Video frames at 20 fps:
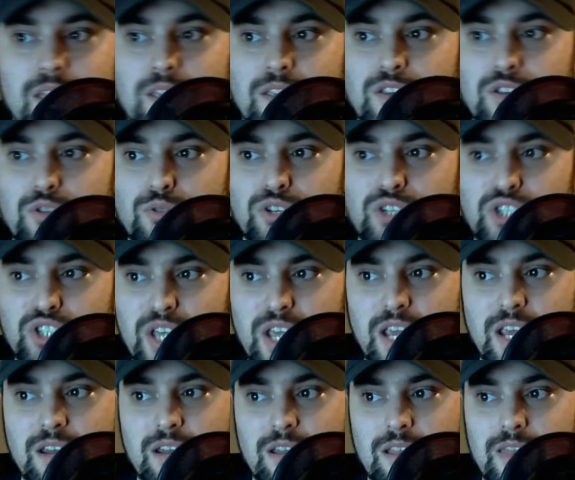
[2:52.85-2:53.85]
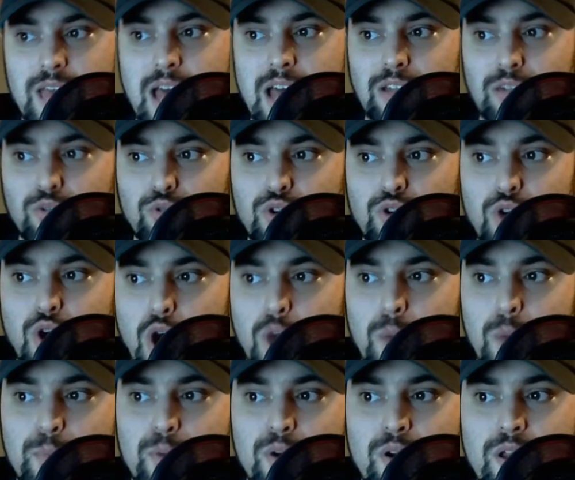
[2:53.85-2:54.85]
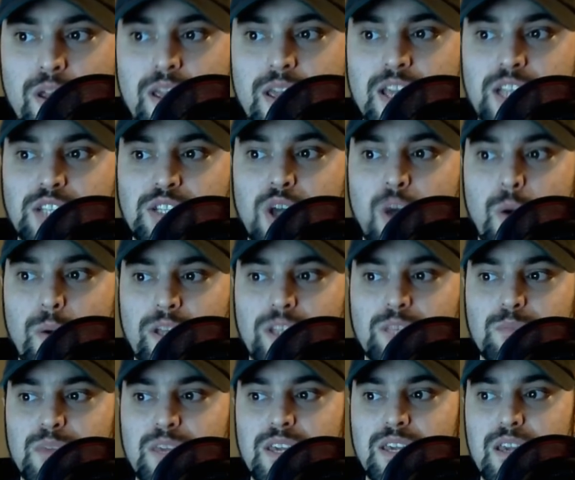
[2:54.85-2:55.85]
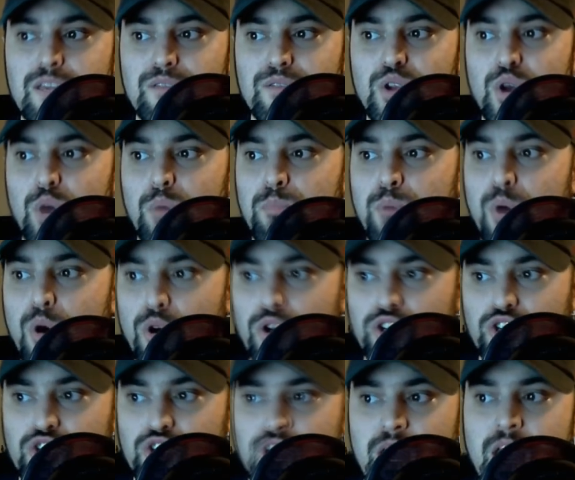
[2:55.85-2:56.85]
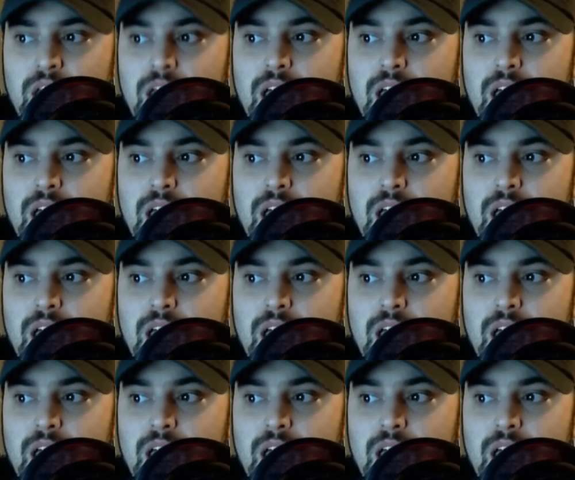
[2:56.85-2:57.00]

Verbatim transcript: You've seen that Luke Harper is going to be given a push